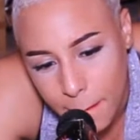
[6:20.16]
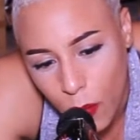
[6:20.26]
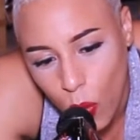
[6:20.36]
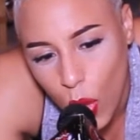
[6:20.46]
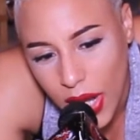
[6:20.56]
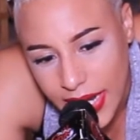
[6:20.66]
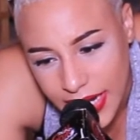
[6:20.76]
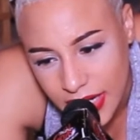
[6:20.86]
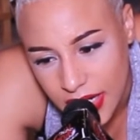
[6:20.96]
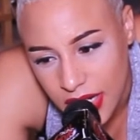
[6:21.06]

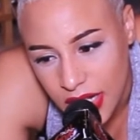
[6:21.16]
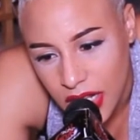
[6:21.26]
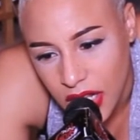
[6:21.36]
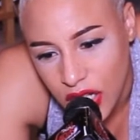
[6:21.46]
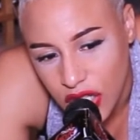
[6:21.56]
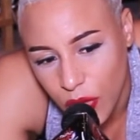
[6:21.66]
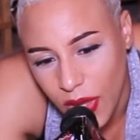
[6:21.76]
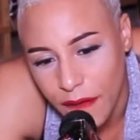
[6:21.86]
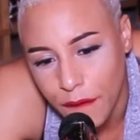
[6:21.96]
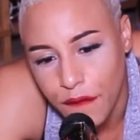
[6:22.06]
willing
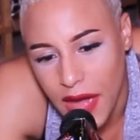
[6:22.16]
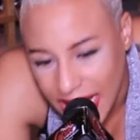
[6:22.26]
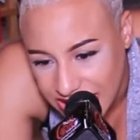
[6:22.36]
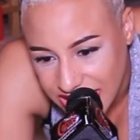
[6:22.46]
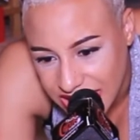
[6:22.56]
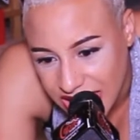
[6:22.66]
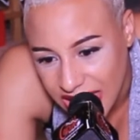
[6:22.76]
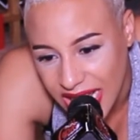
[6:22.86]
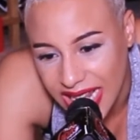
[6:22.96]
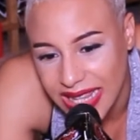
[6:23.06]
to invest
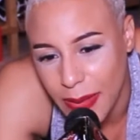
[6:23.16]
in